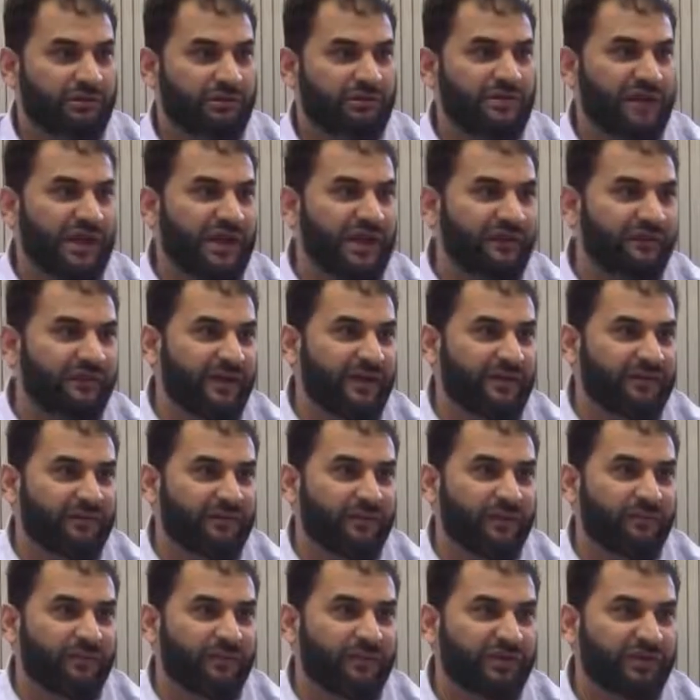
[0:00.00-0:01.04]
Very, very
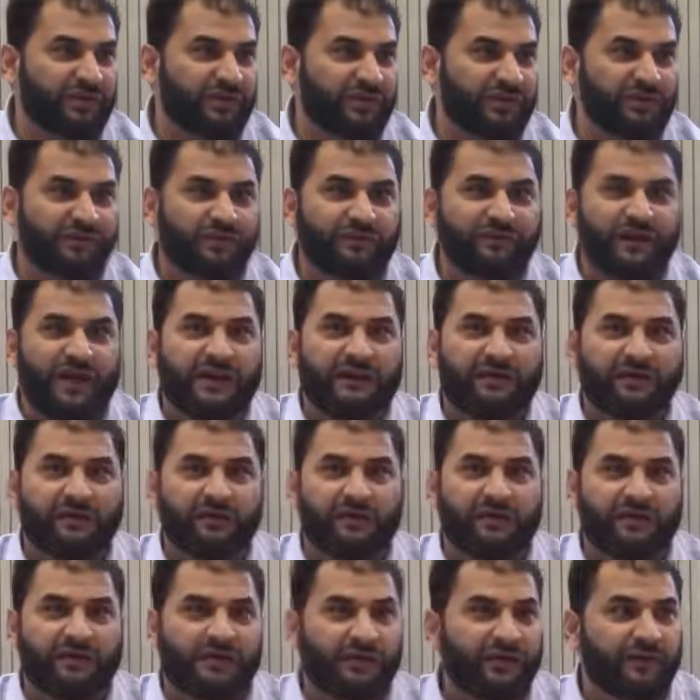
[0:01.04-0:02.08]
strong position to fight the
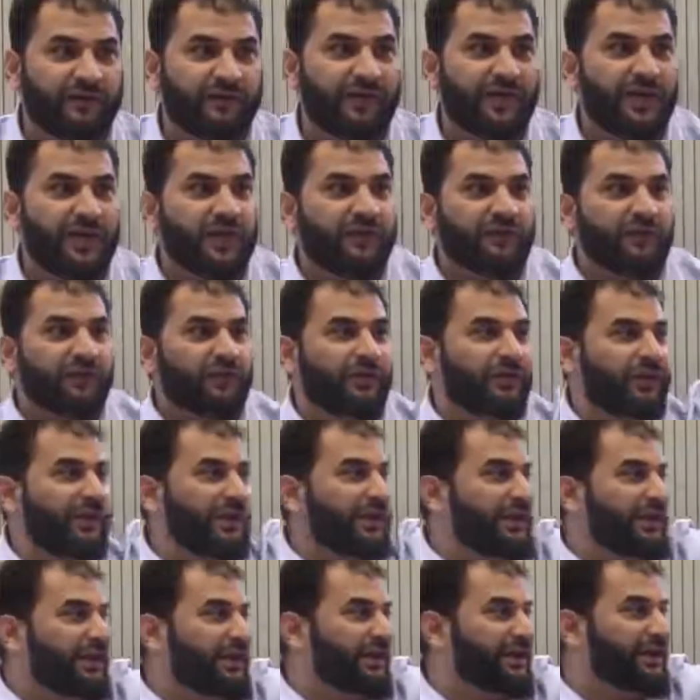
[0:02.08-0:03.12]
Crusaders. So
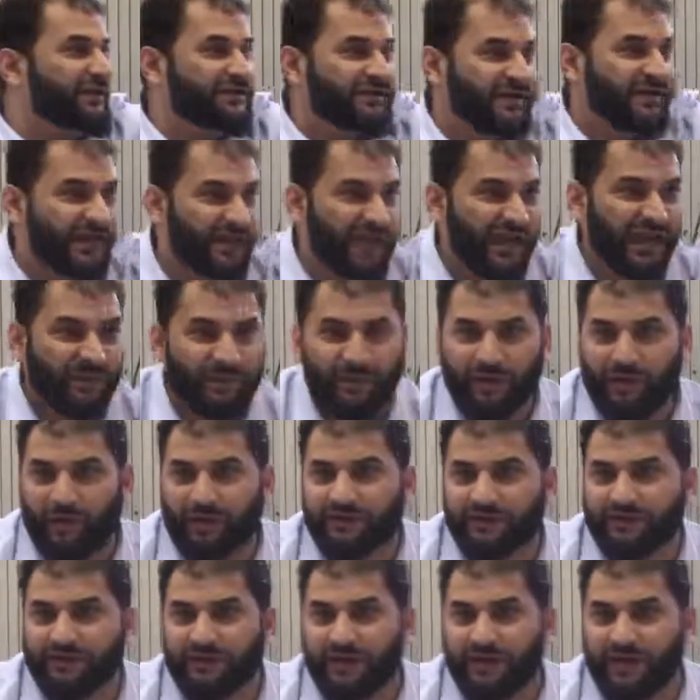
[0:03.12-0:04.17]
Syria
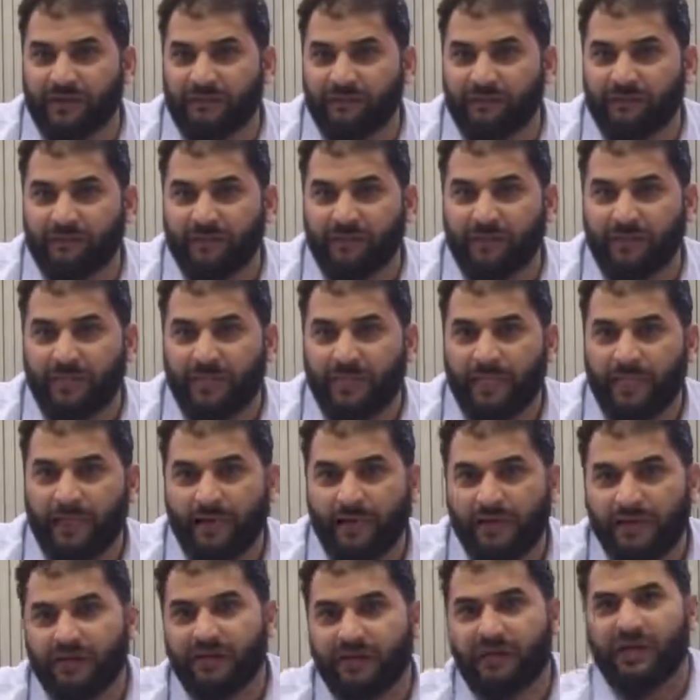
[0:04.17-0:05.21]
belongs to him,
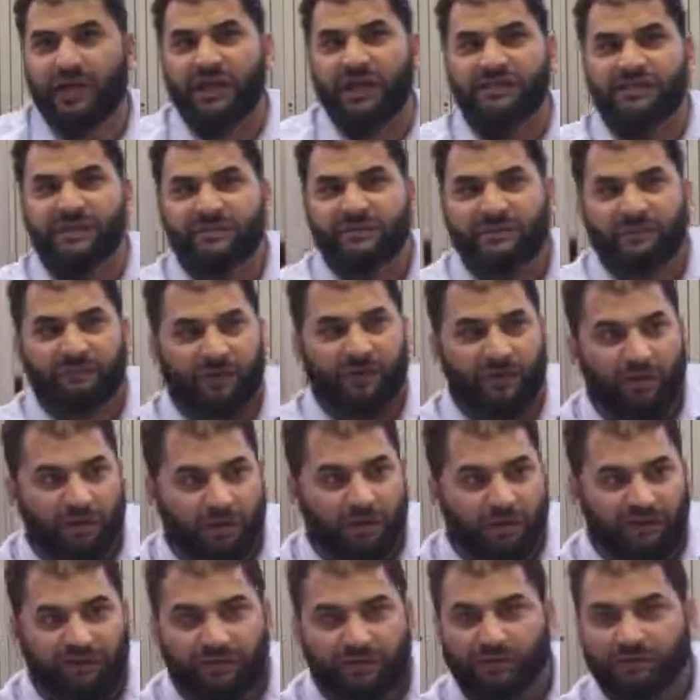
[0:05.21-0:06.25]
Egypt
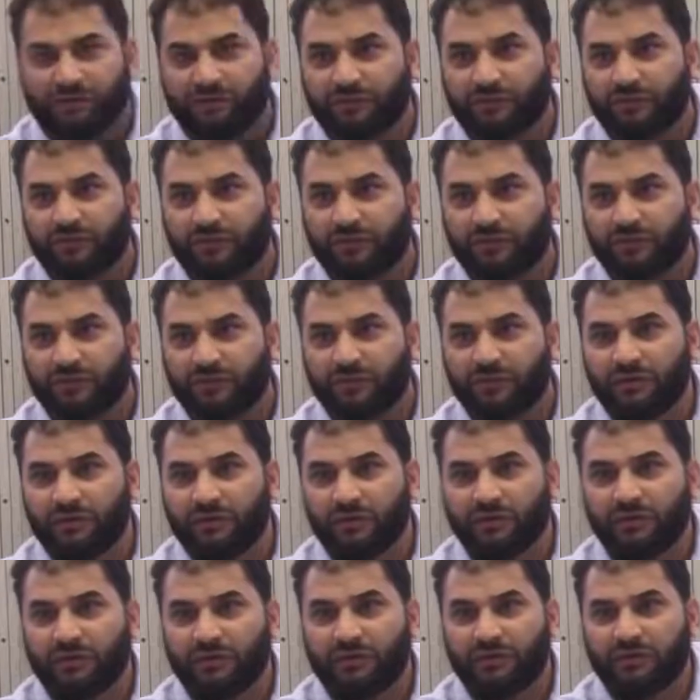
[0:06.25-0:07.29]
belongs to
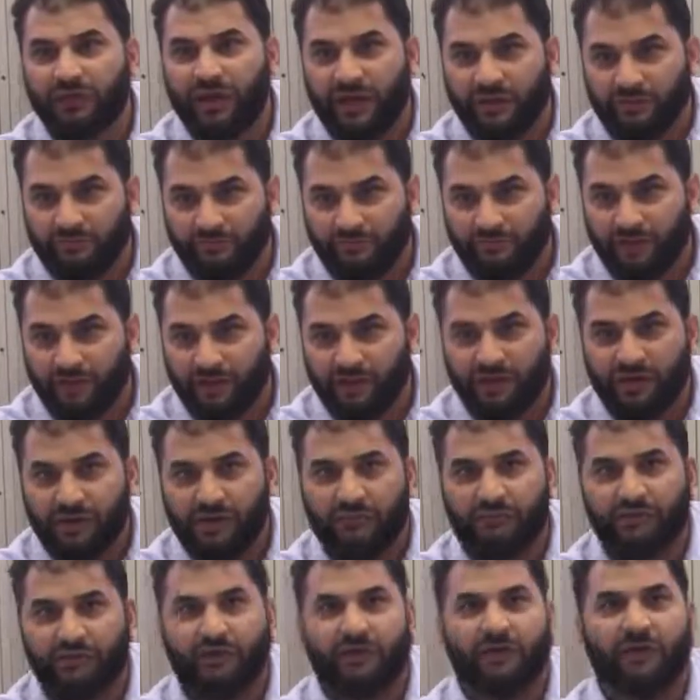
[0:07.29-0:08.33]
him.
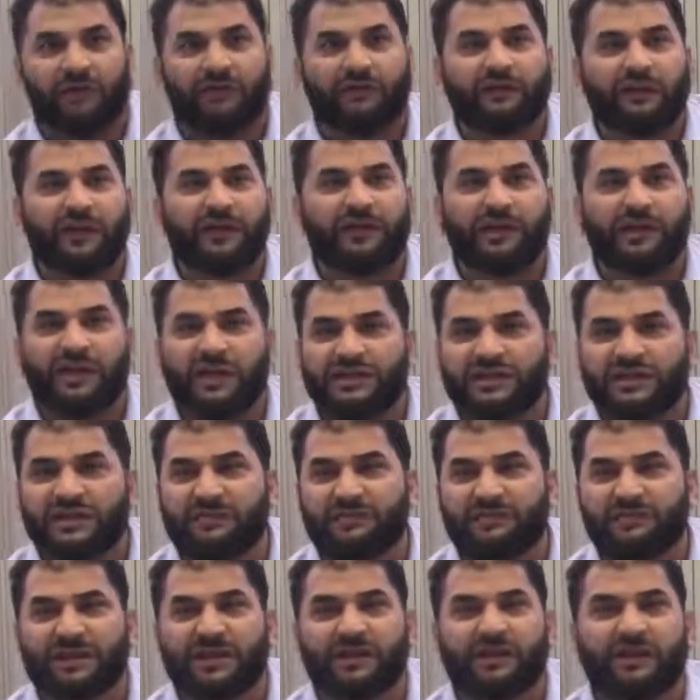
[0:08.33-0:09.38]
Because in
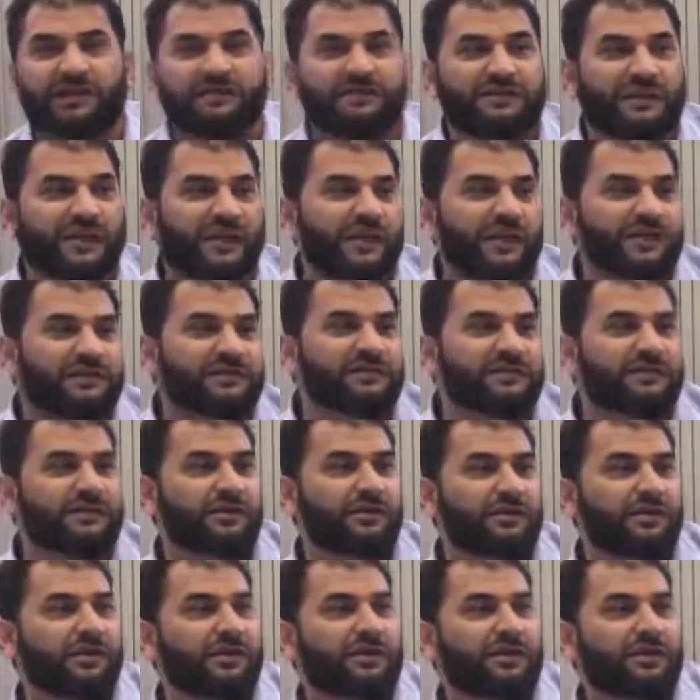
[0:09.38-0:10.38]
Egypt is his,